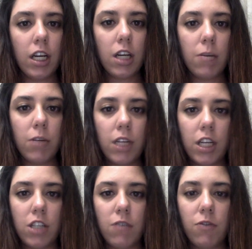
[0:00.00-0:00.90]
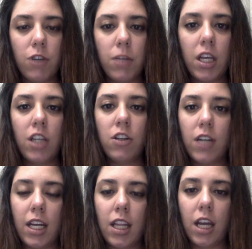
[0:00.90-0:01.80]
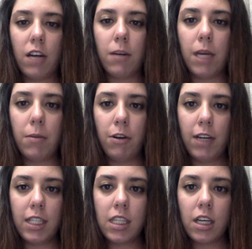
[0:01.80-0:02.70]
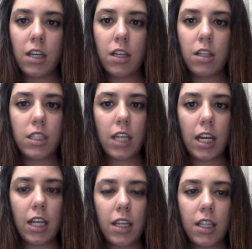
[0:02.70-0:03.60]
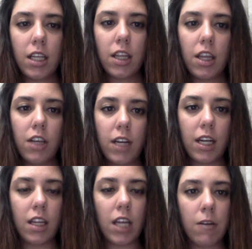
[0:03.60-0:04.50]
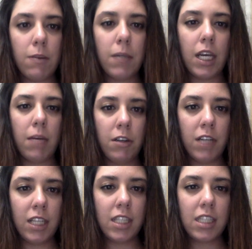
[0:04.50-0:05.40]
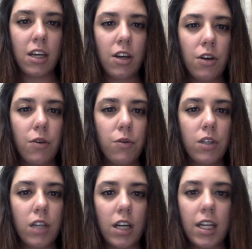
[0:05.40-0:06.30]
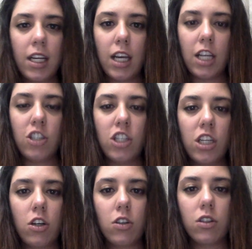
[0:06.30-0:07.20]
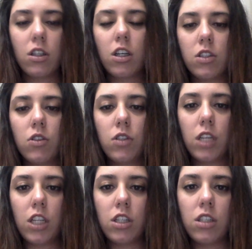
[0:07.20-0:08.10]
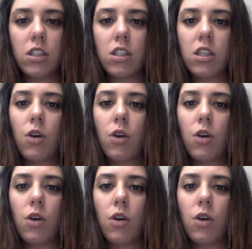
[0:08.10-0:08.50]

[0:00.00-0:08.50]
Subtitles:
a communication from the United Arab Emirates, stating that the United Arab Emirates would not engage in consultations